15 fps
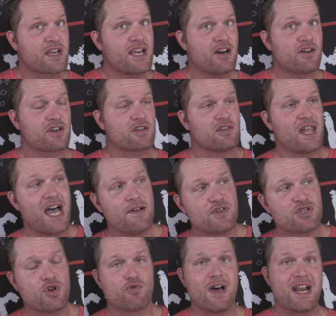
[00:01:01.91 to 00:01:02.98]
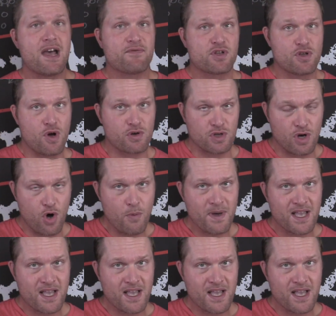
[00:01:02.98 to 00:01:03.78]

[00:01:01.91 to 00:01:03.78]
the Carriker live show right after the Oklahoma